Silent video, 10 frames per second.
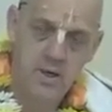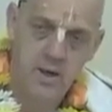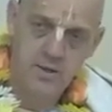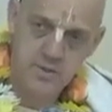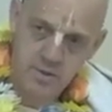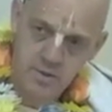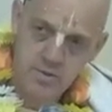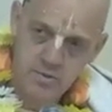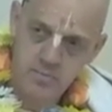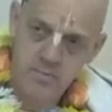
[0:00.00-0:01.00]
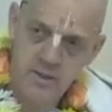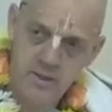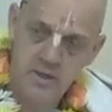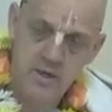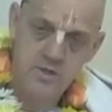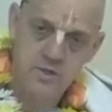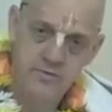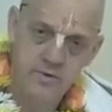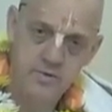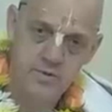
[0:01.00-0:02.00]
And as long as you remain engaged in
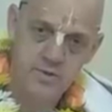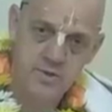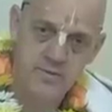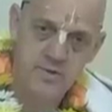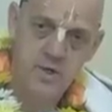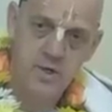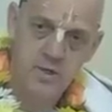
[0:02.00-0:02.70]
devotional service,